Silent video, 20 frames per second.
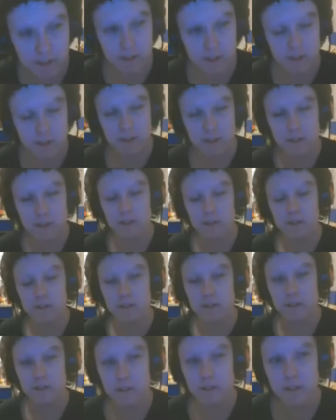scan
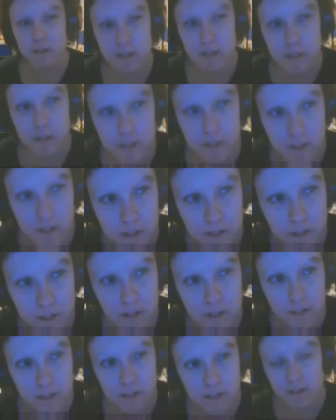mode will automatically
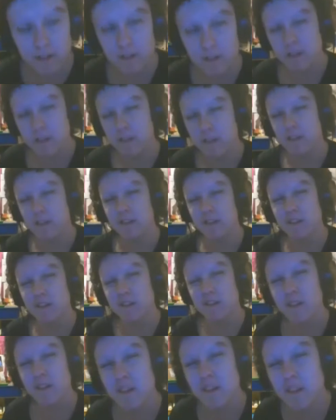turn off.
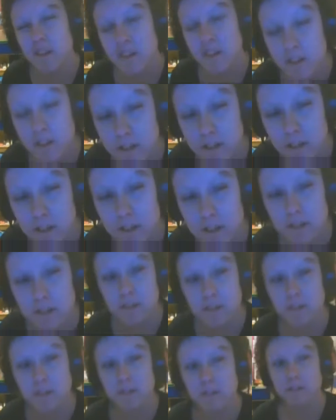After you're done
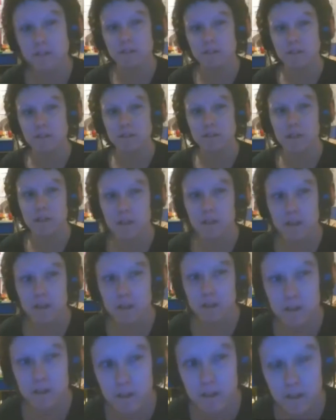typing, you can
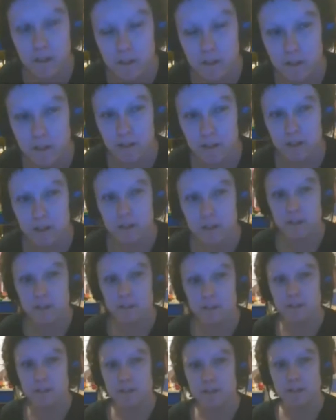use the down arrow
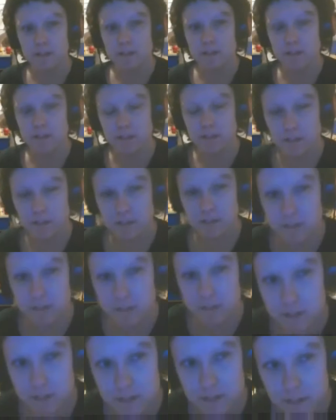key to keep going.
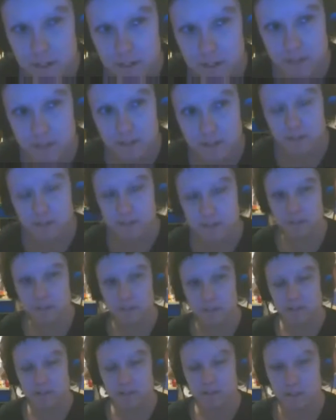If you're in a
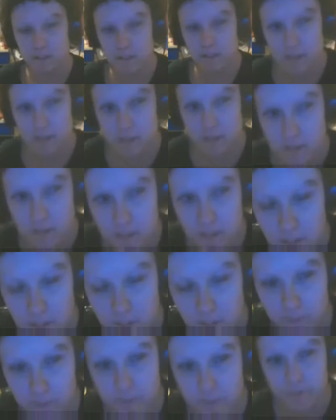multi-line text
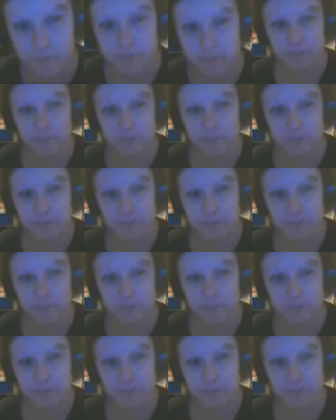box,